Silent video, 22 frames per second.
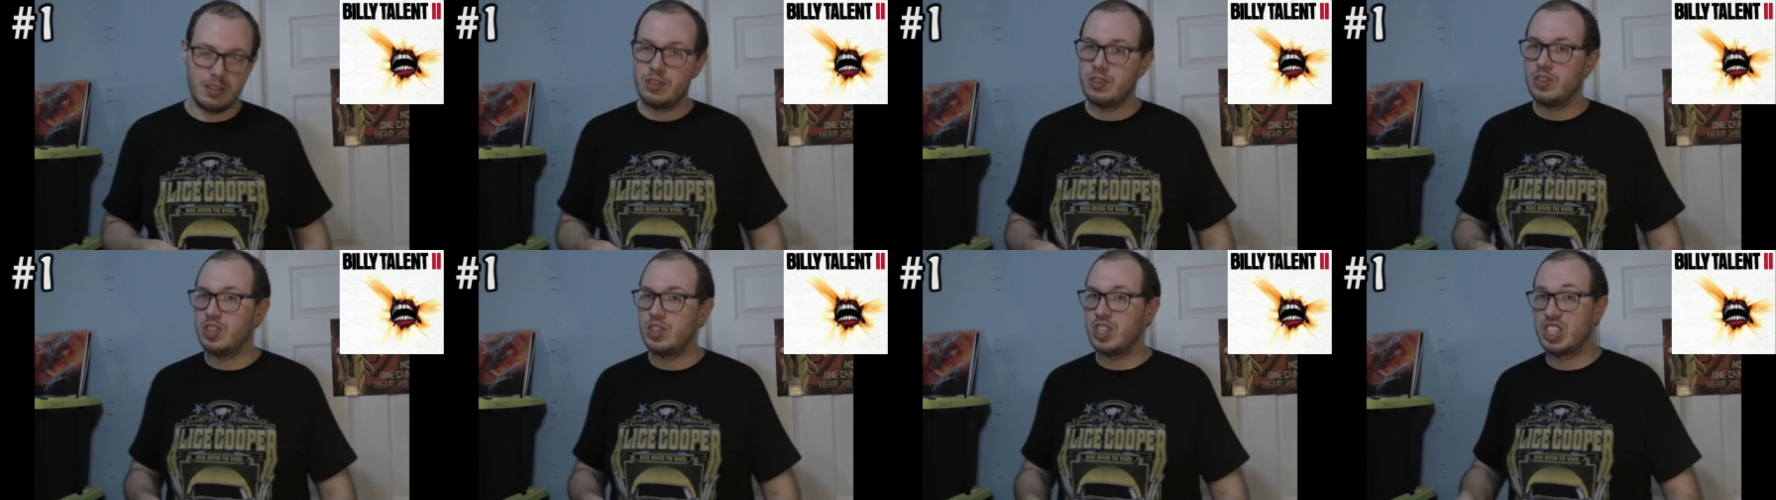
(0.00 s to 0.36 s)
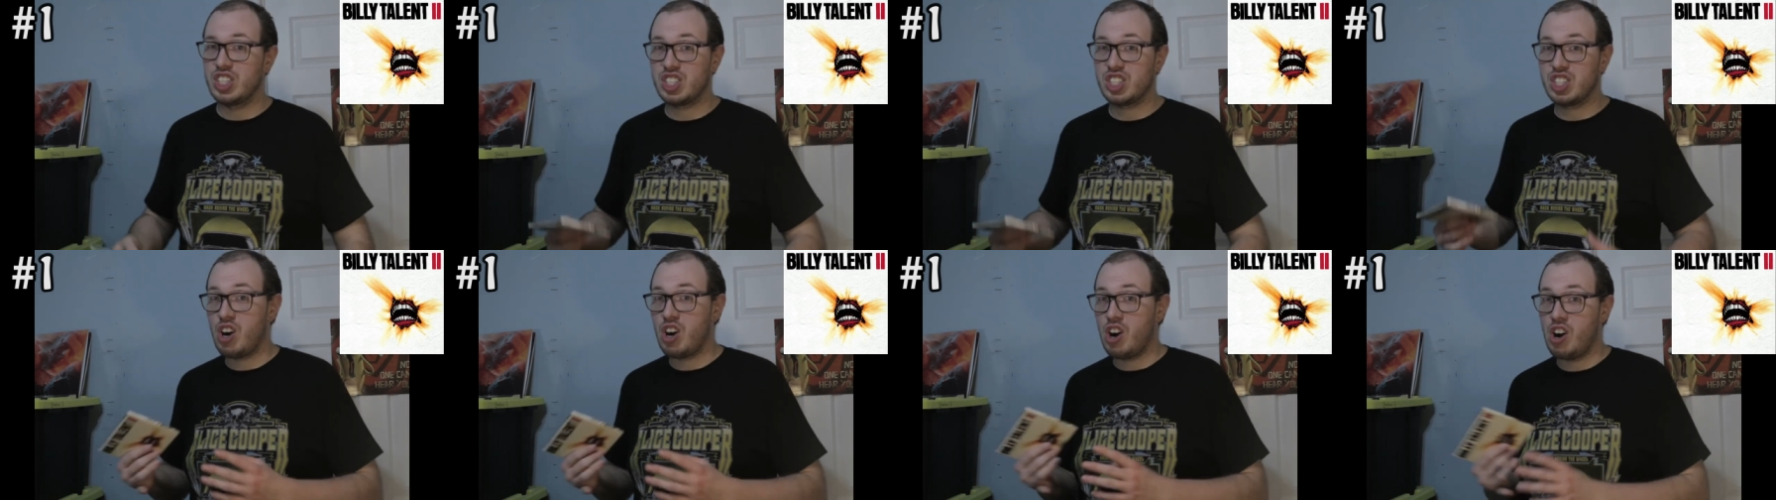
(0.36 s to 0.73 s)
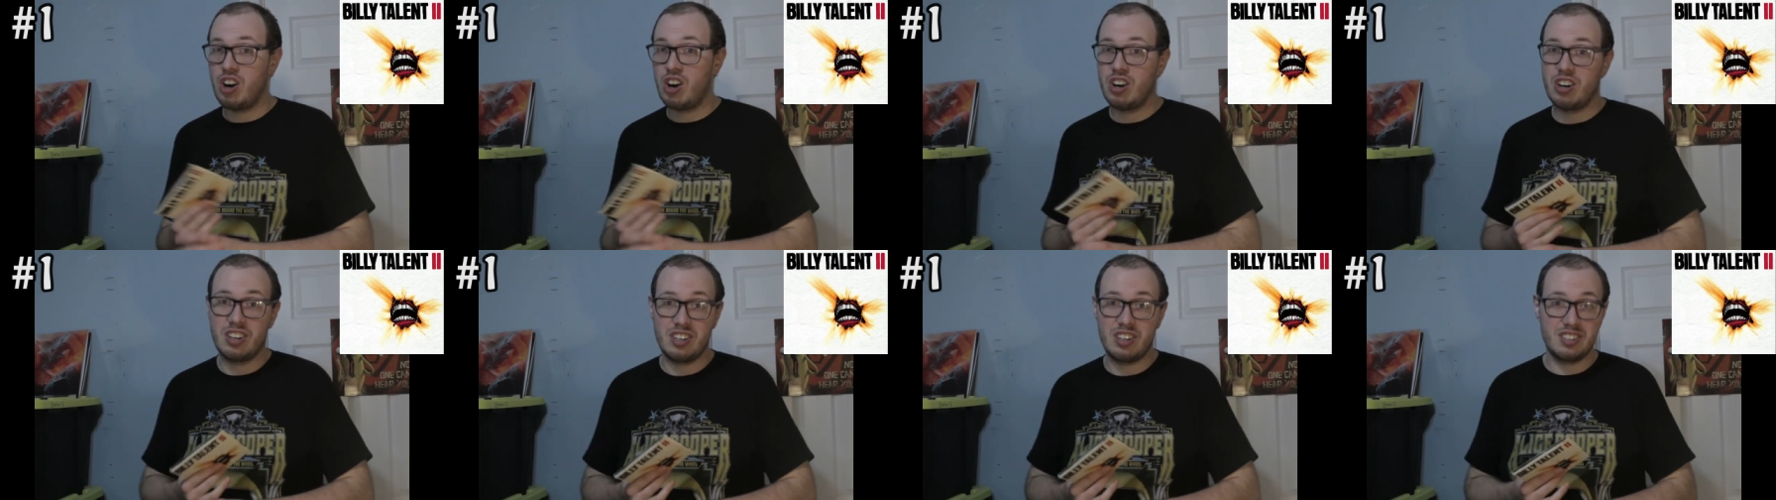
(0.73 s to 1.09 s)
the
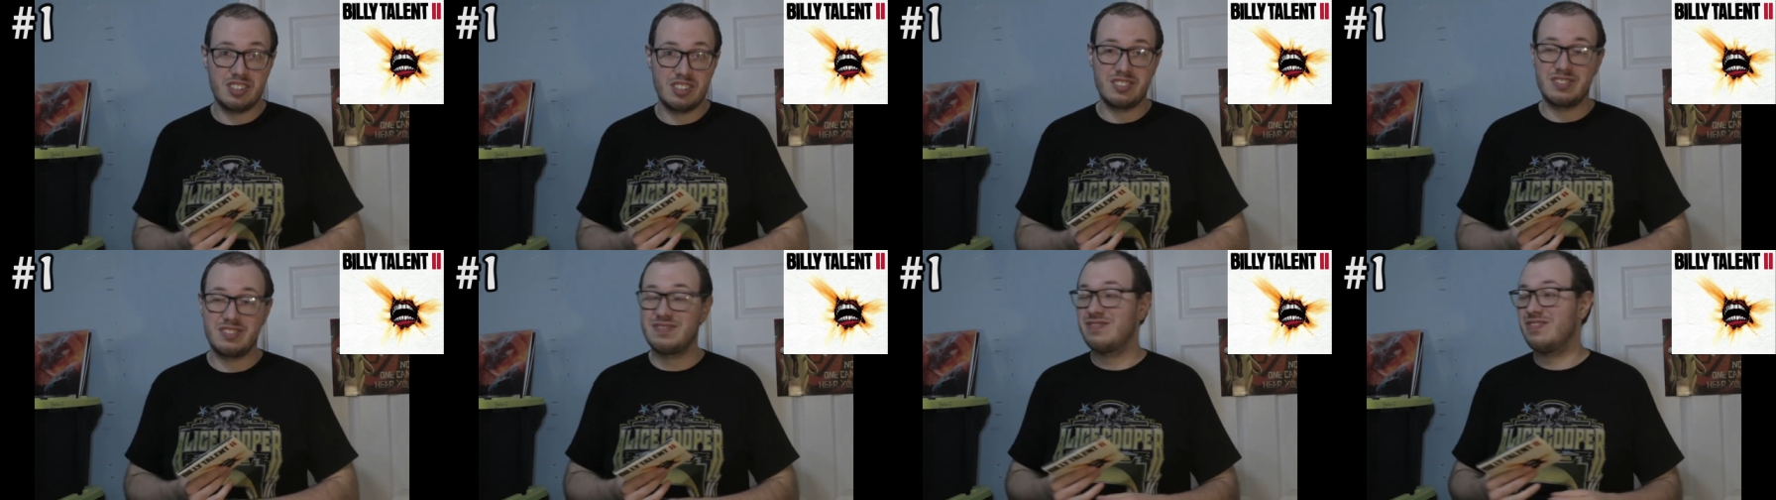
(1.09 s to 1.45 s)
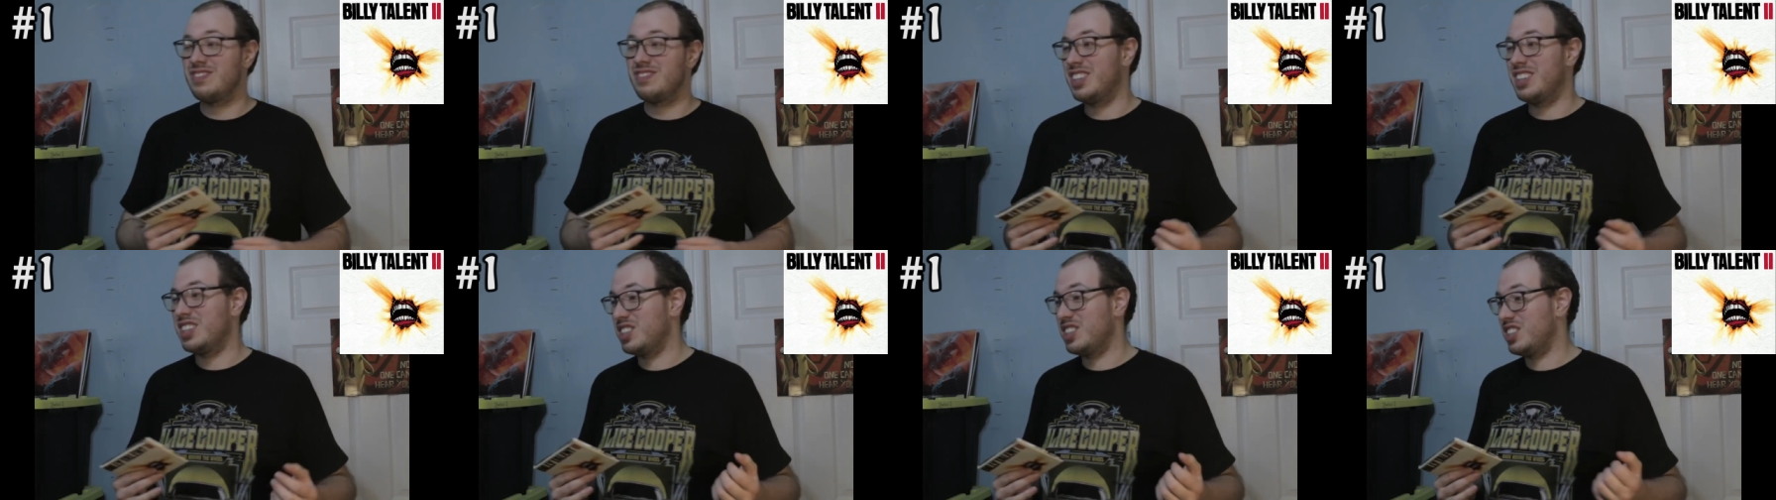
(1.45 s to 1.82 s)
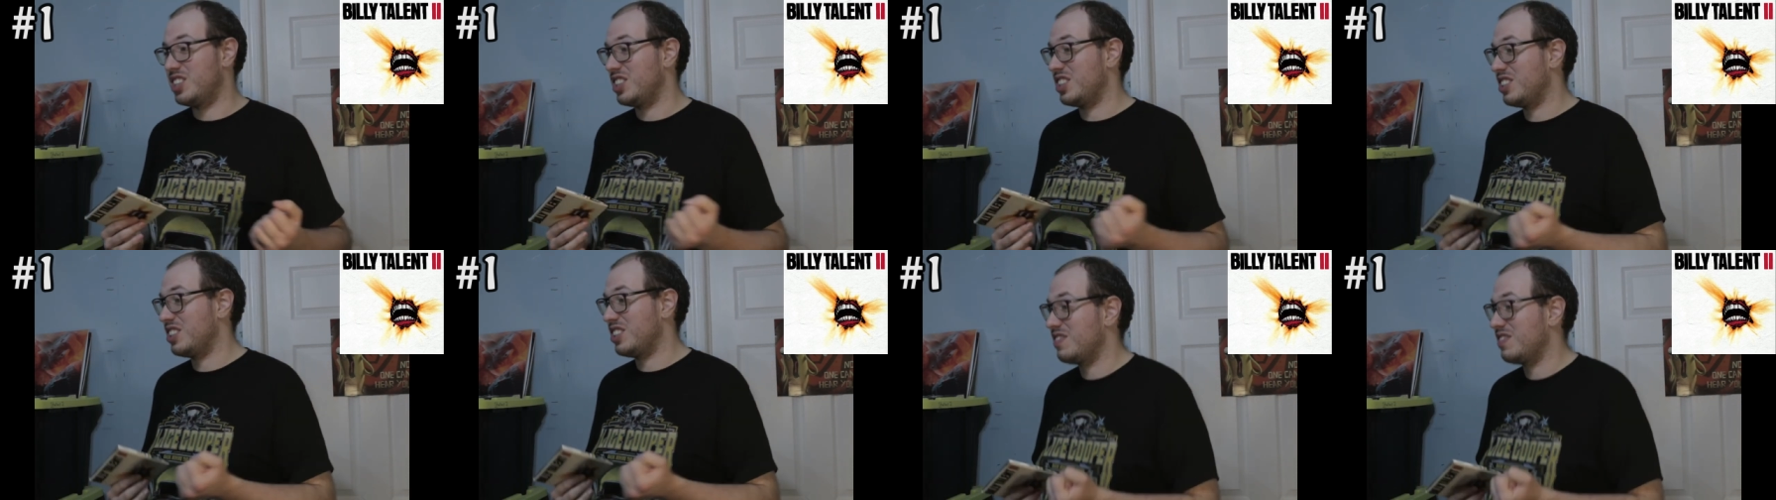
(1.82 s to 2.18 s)
guitar, it
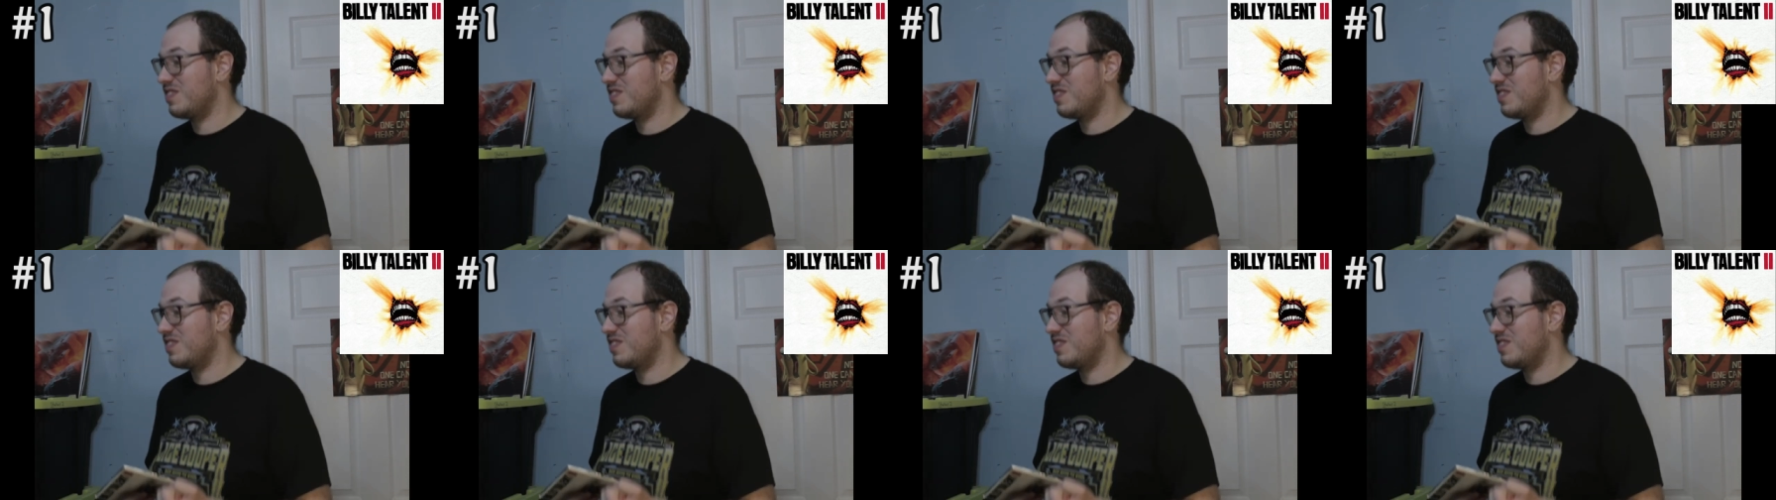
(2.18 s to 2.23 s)
just,